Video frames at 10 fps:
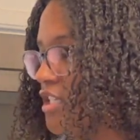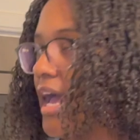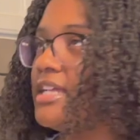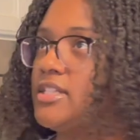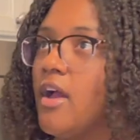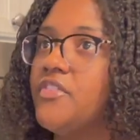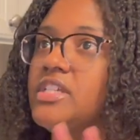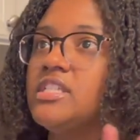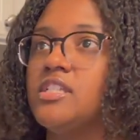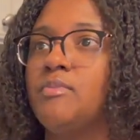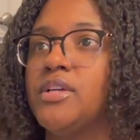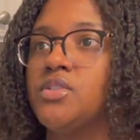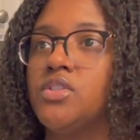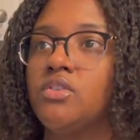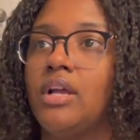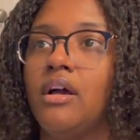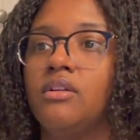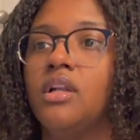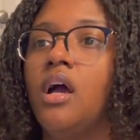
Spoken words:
I saw these Nespressos around